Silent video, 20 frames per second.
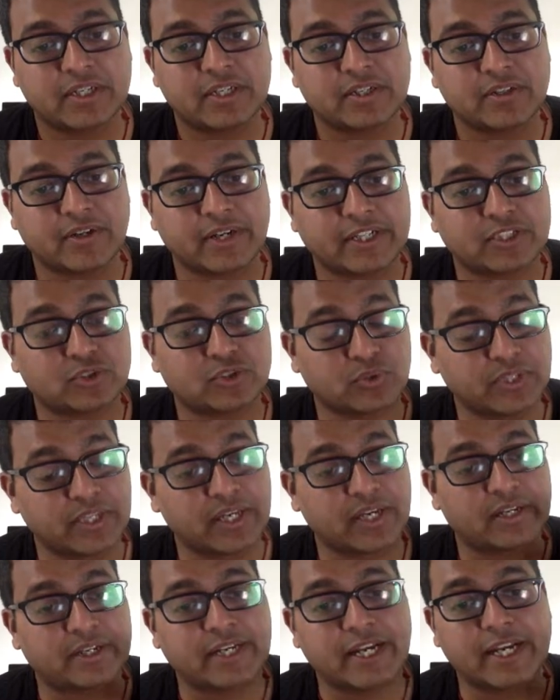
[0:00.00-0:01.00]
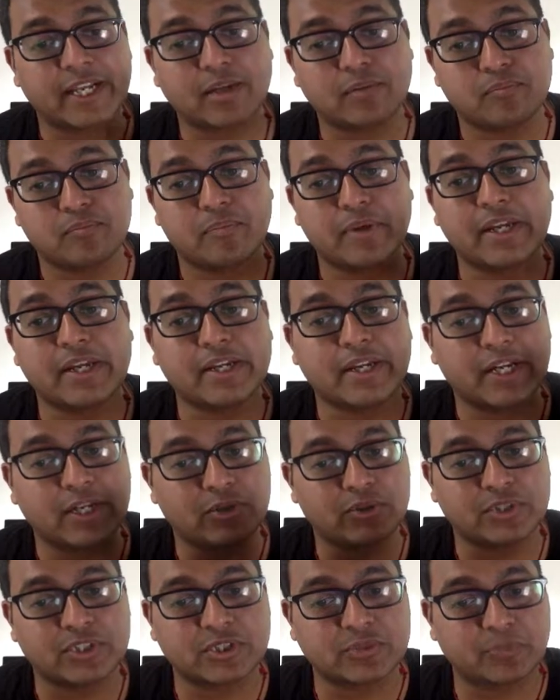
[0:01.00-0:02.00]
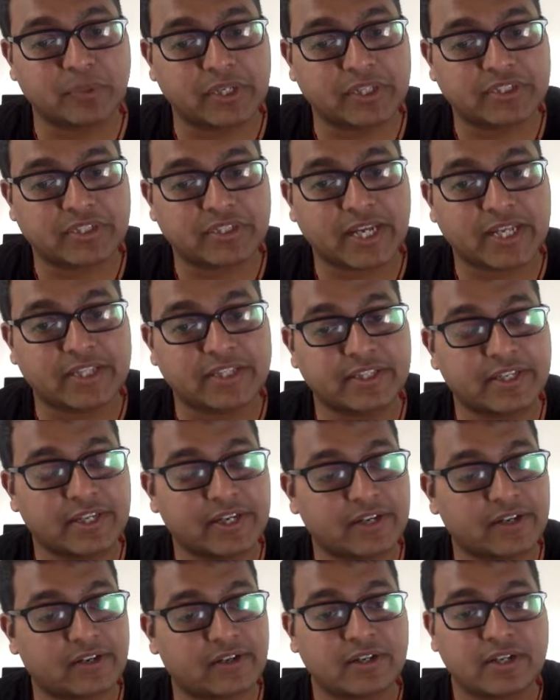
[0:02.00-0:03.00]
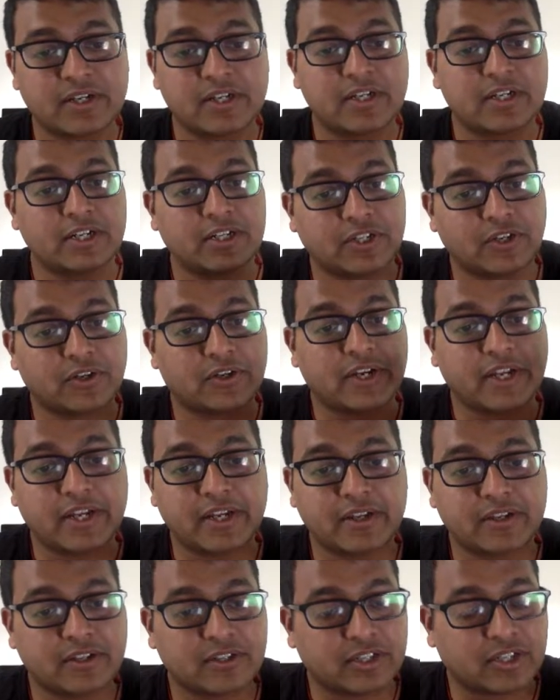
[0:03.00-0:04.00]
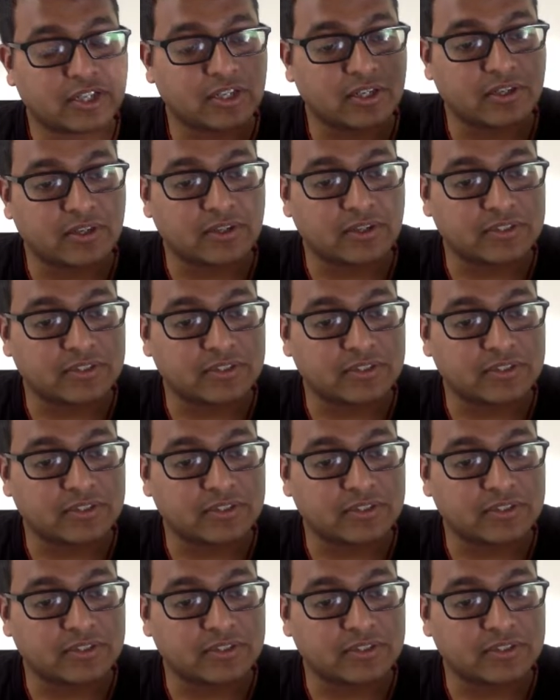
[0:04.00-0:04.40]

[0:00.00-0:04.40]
Right. So they are getting big into this space, and they are turning uh,